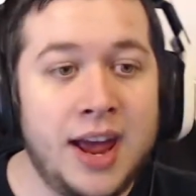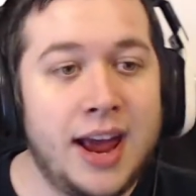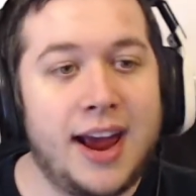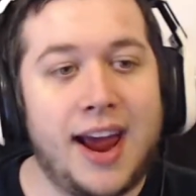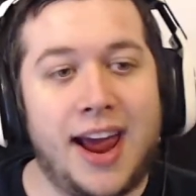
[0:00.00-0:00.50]

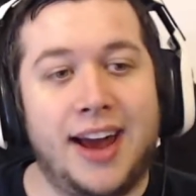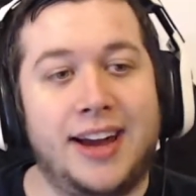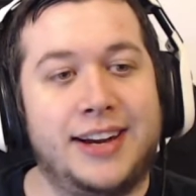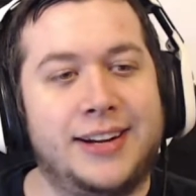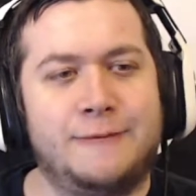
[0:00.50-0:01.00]

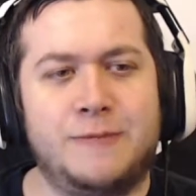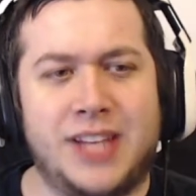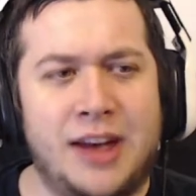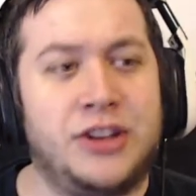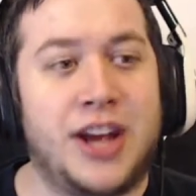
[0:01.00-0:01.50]
And yeah,
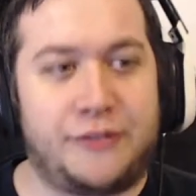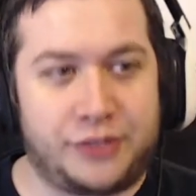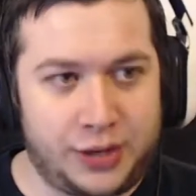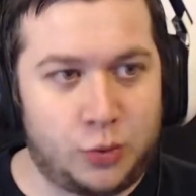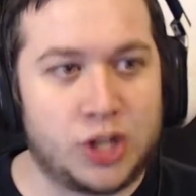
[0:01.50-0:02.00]
it
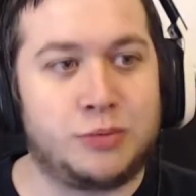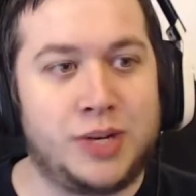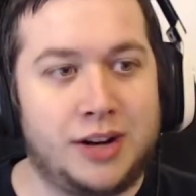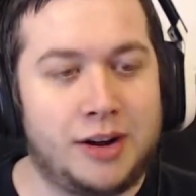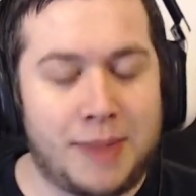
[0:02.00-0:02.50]
definitely wants me.
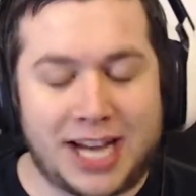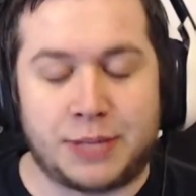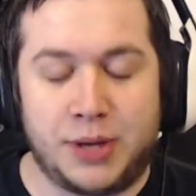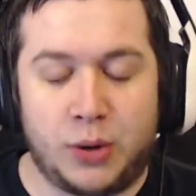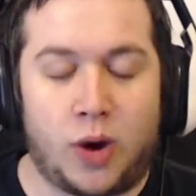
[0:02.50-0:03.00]
It makes
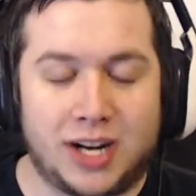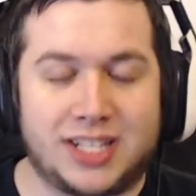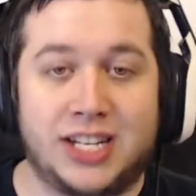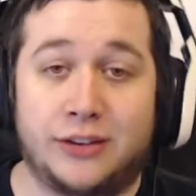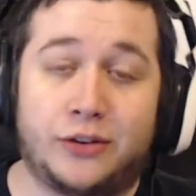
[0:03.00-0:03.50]
me want to
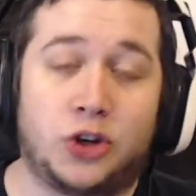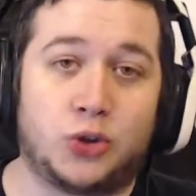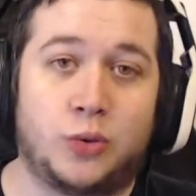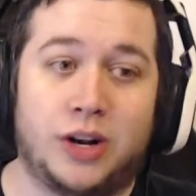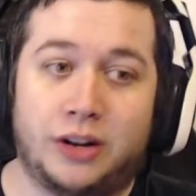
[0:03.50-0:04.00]
see the
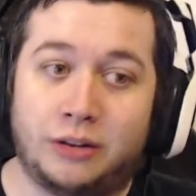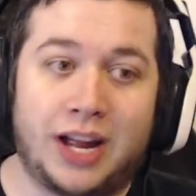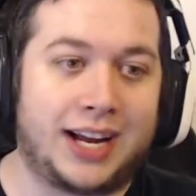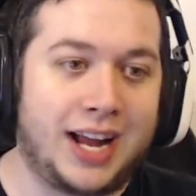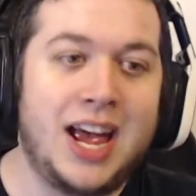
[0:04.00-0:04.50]
first one.
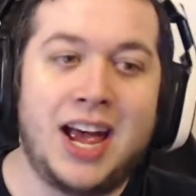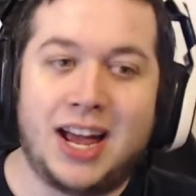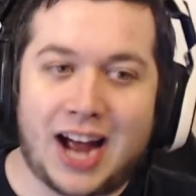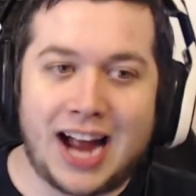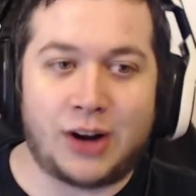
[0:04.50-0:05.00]
Like,
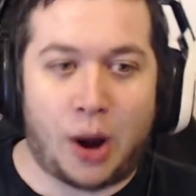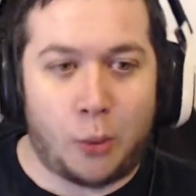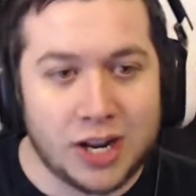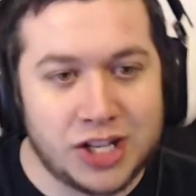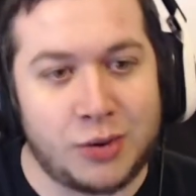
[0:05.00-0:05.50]
I, I
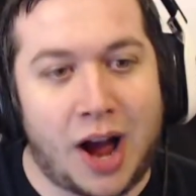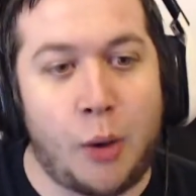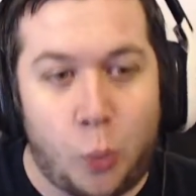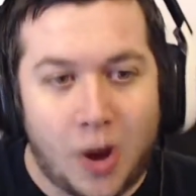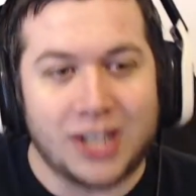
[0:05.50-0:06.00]
want to see what I want to